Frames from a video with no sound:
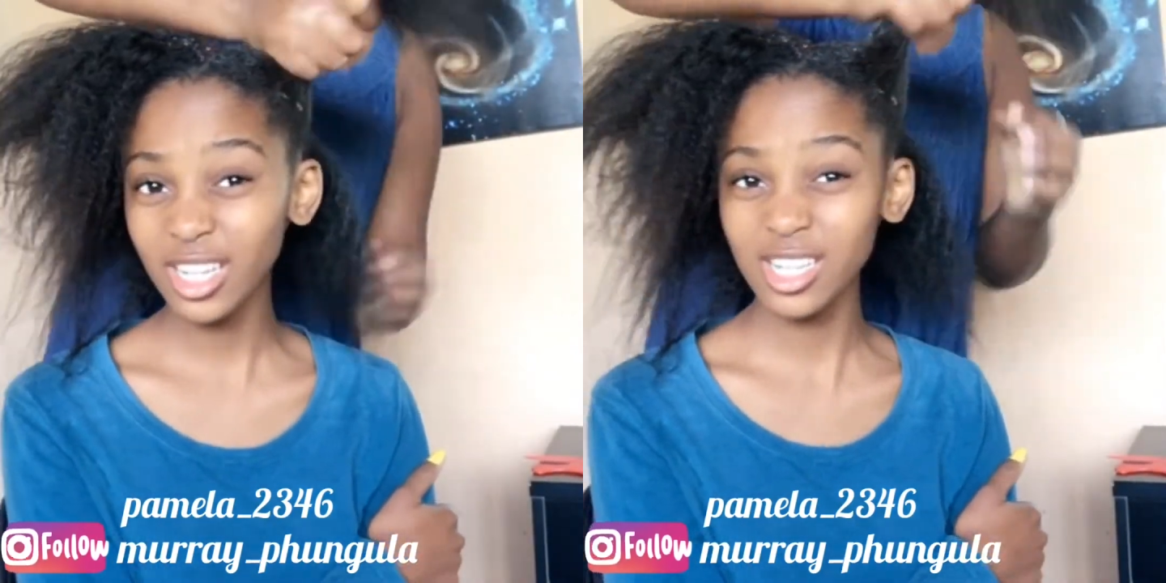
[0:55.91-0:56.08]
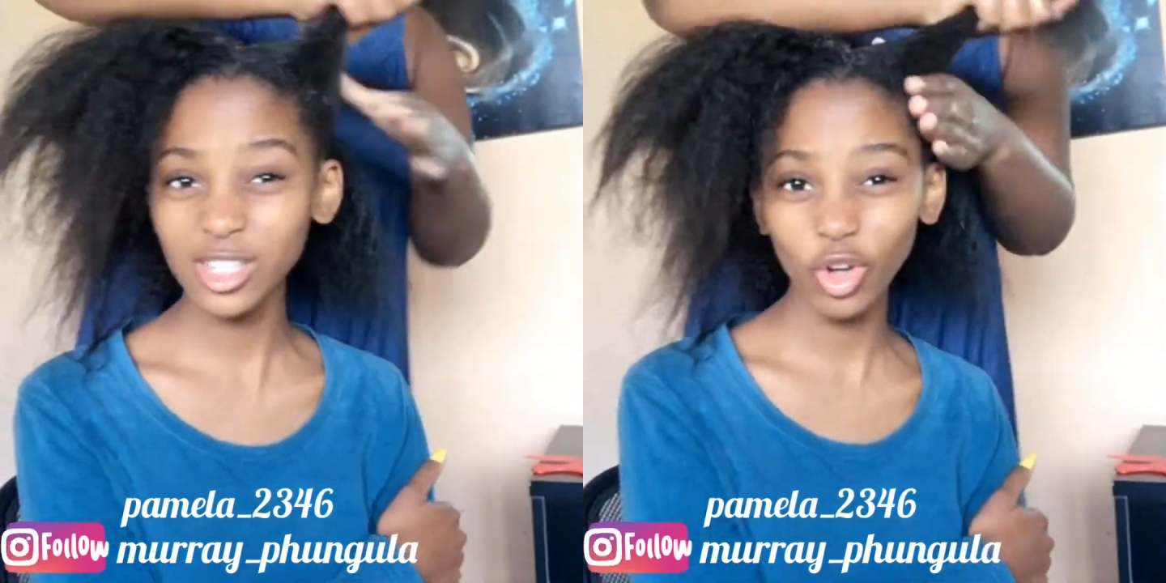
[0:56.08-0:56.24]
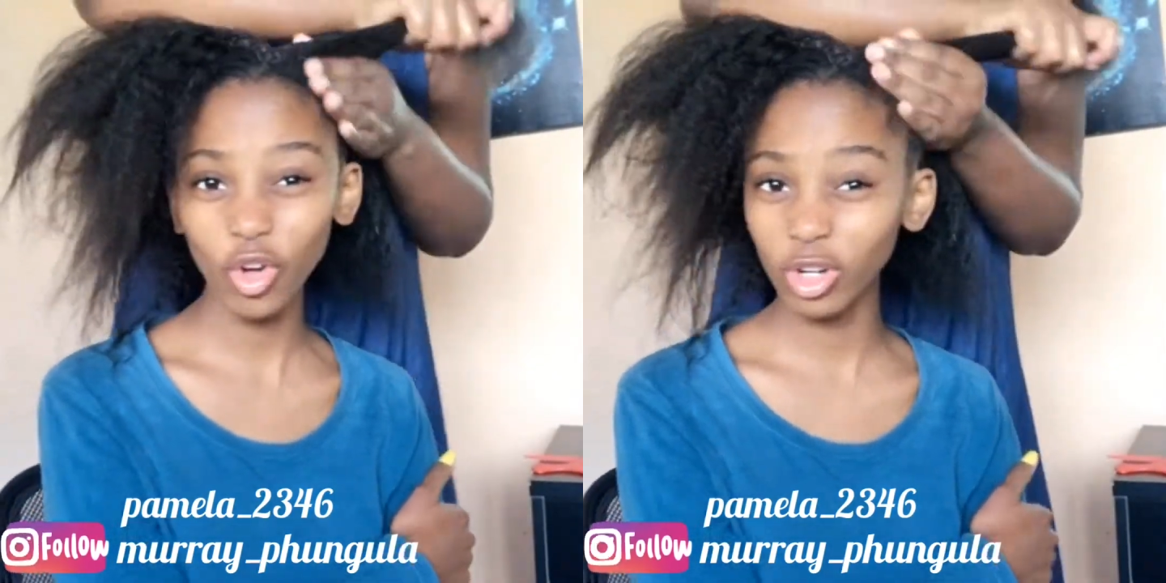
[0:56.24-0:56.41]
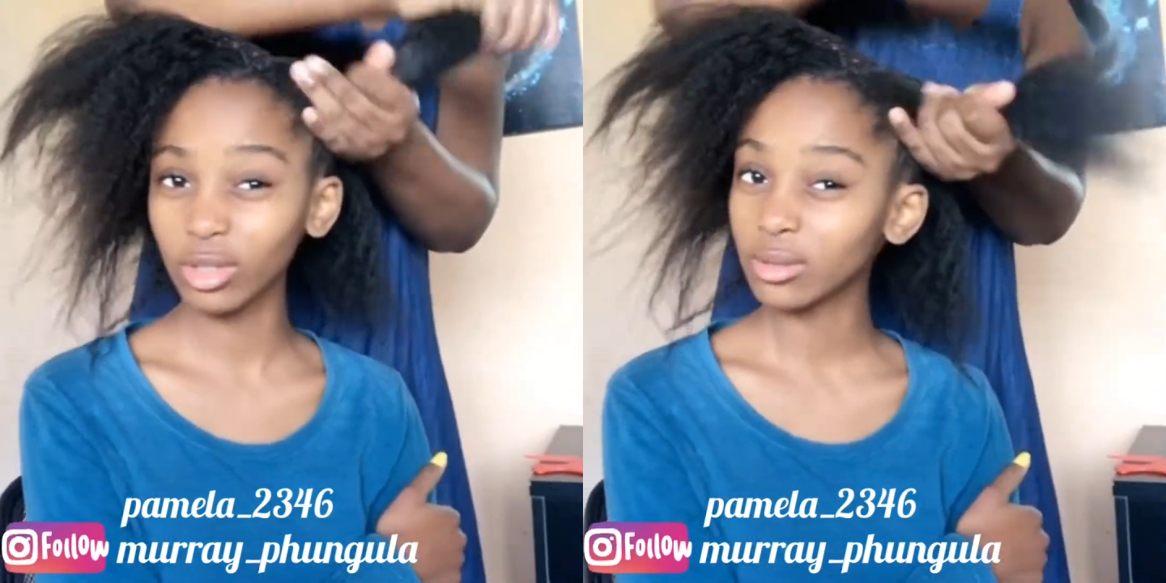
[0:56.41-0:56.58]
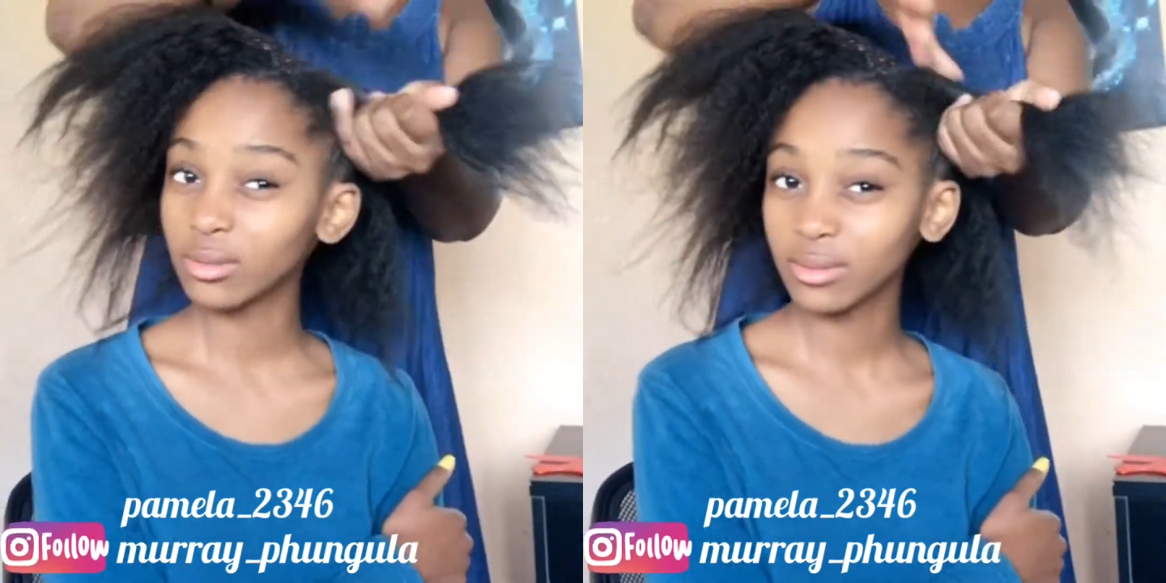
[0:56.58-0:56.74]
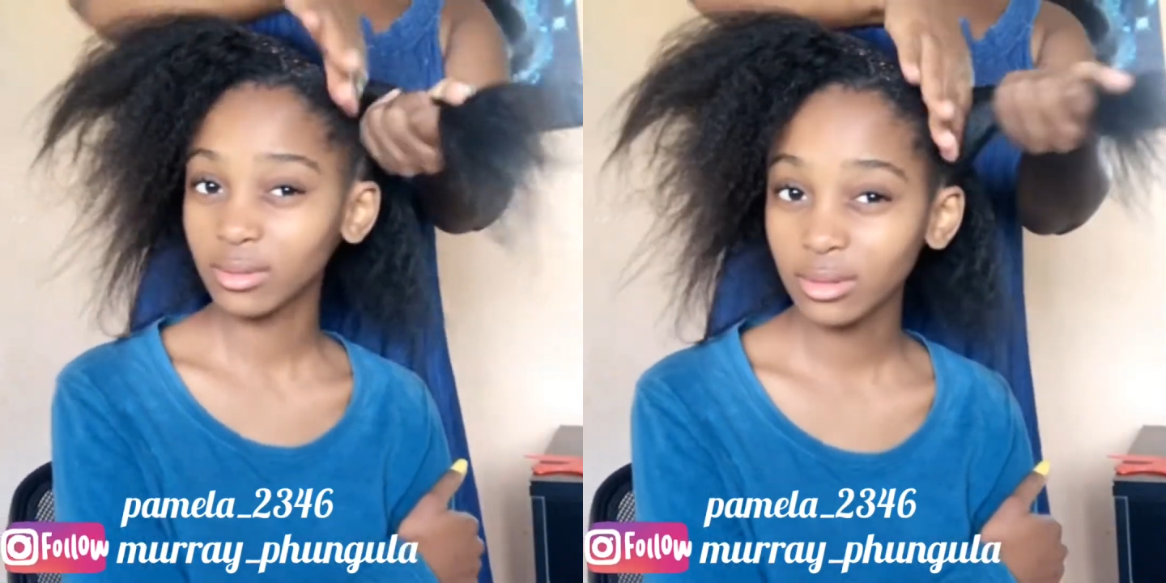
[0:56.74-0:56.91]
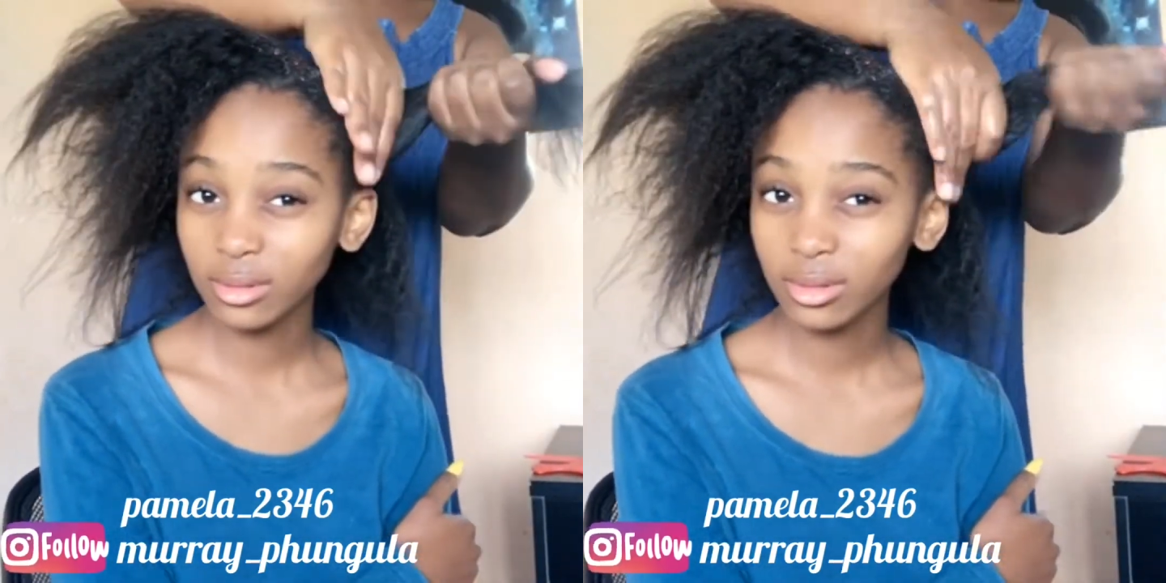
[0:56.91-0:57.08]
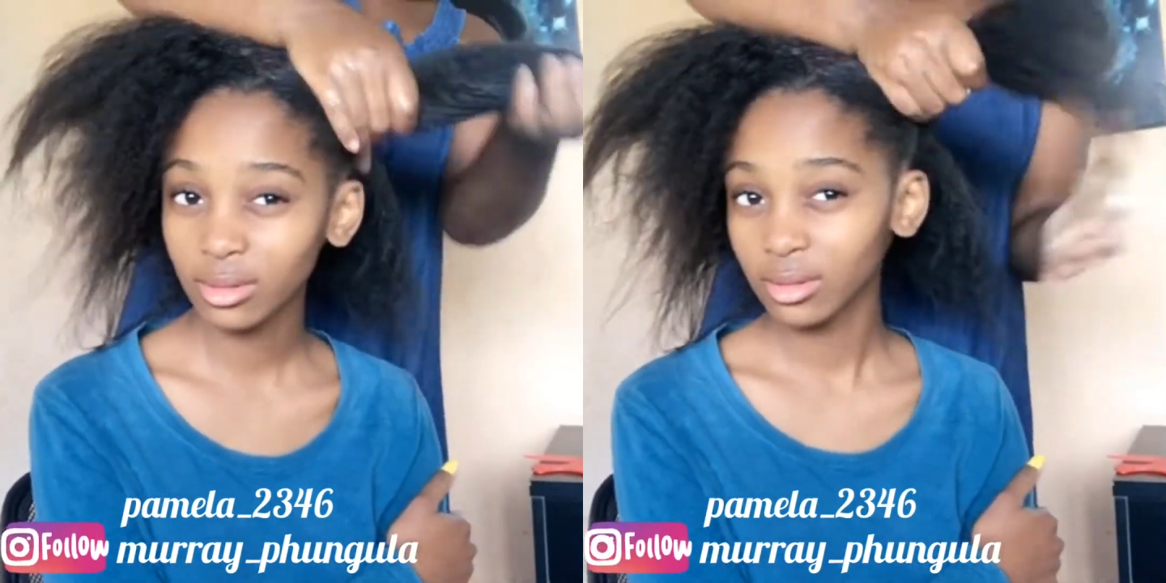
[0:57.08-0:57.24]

her hair is